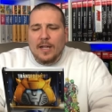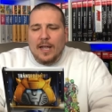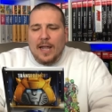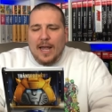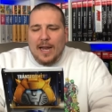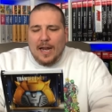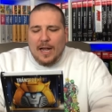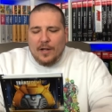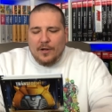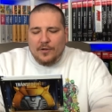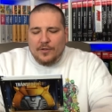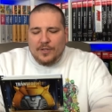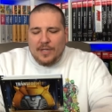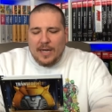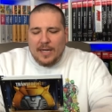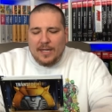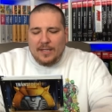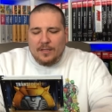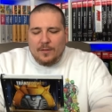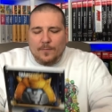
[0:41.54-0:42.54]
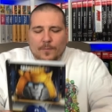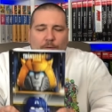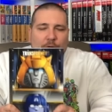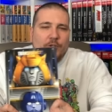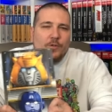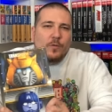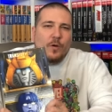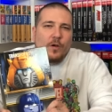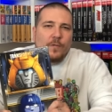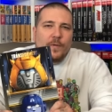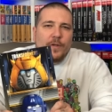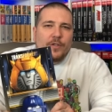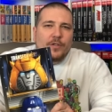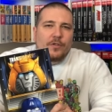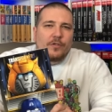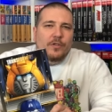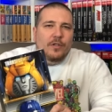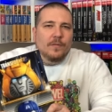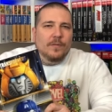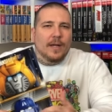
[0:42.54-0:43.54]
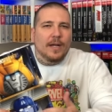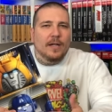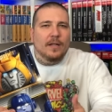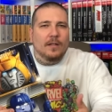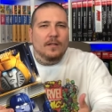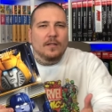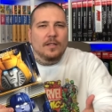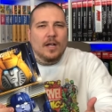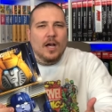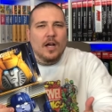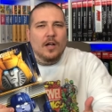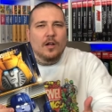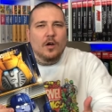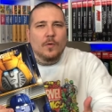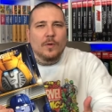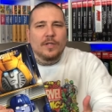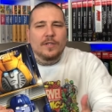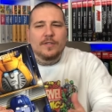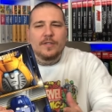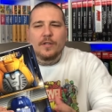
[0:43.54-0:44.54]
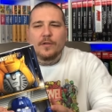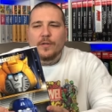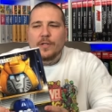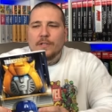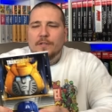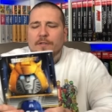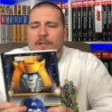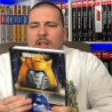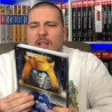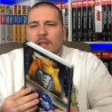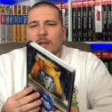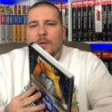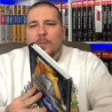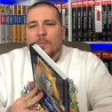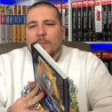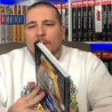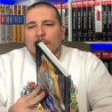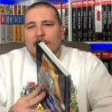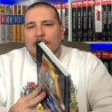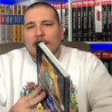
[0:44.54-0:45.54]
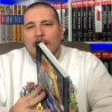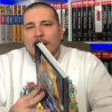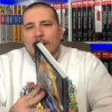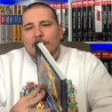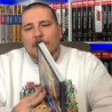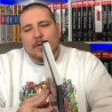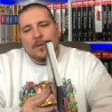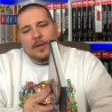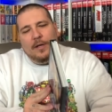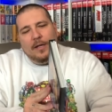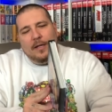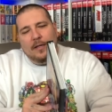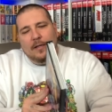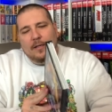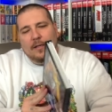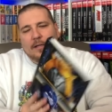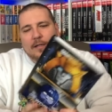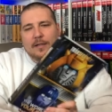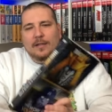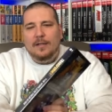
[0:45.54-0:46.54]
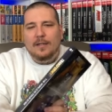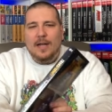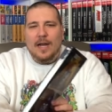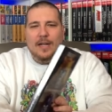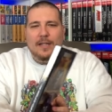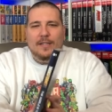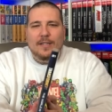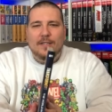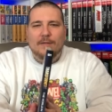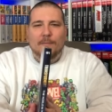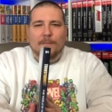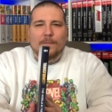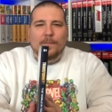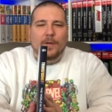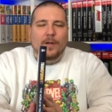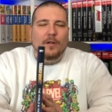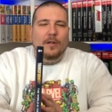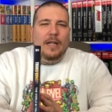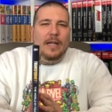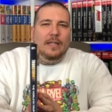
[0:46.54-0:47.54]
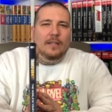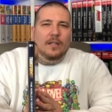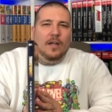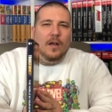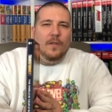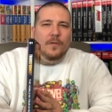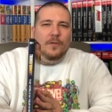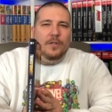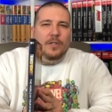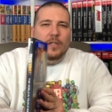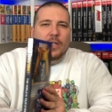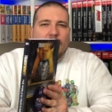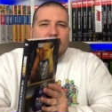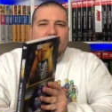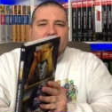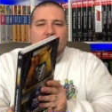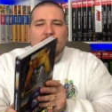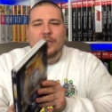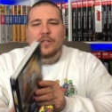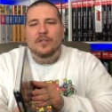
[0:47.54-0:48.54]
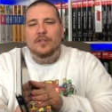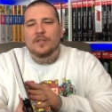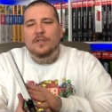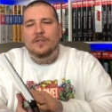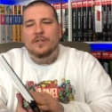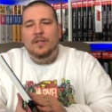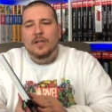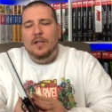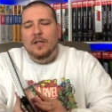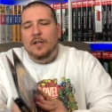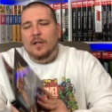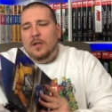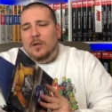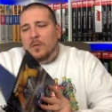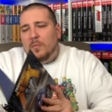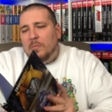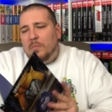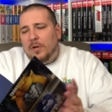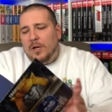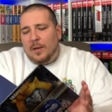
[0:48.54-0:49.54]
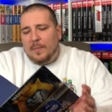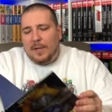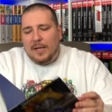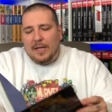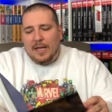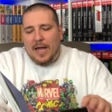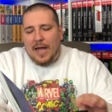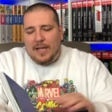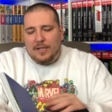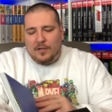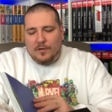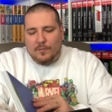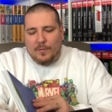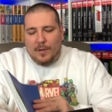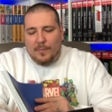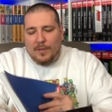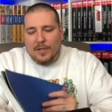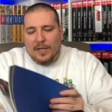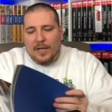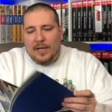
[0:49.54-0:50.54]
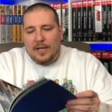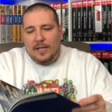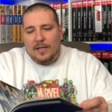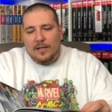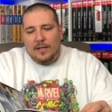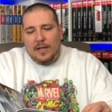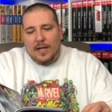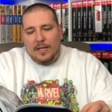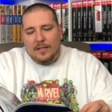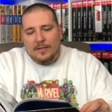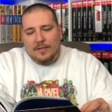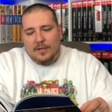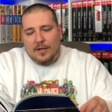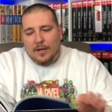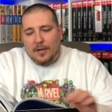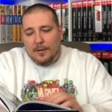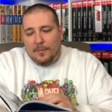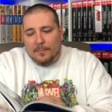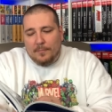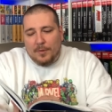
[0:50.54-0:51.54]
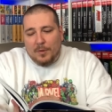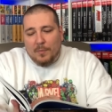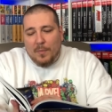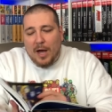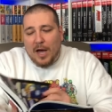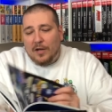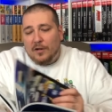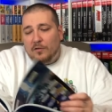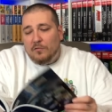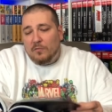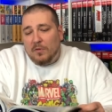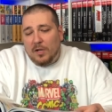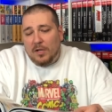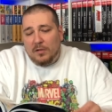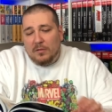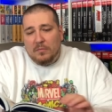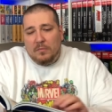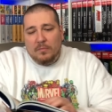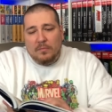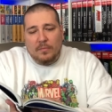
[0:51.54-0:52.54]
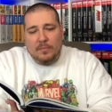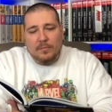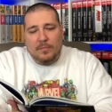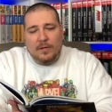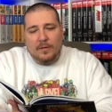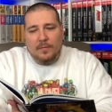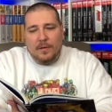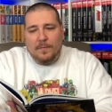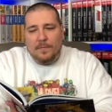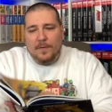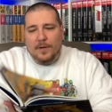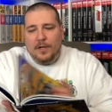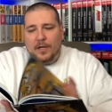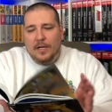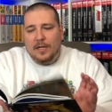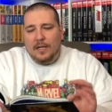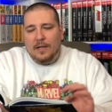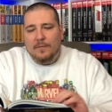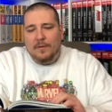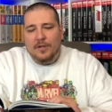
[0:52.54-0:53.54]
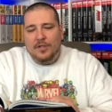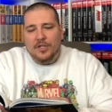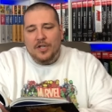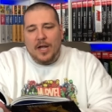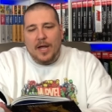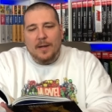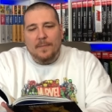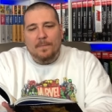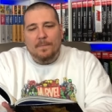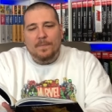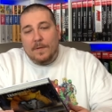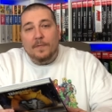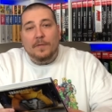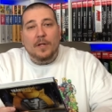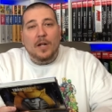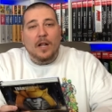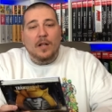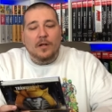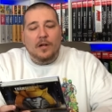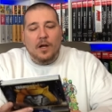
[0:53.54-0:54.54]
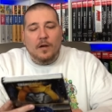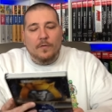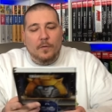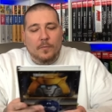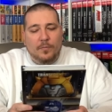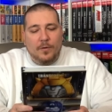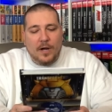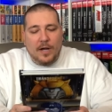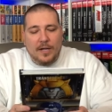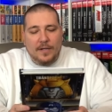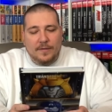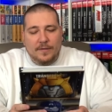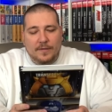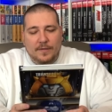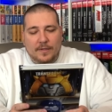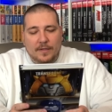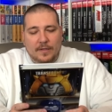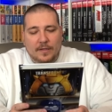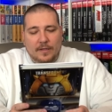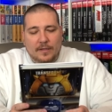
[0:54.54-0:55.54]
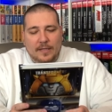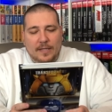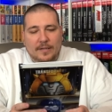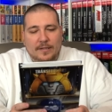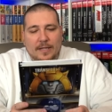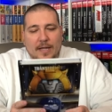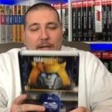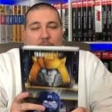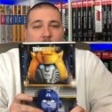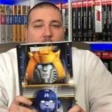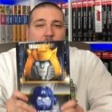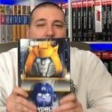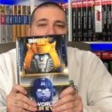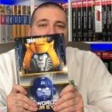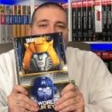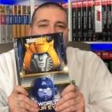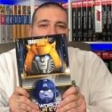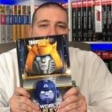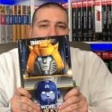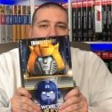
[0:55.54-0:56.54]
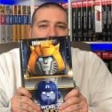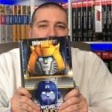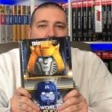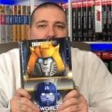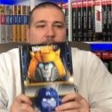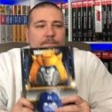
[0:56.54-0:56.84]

And I understand it's the first 12 issues of like the ongoing series, but I don't know. It kind of doesn't feel like the other deluxe editions. But I mean, it has a ribbon in it. It's um, the modern run. I figured I'd give it a shot. $50 cover price. Let's take a look at the artwork.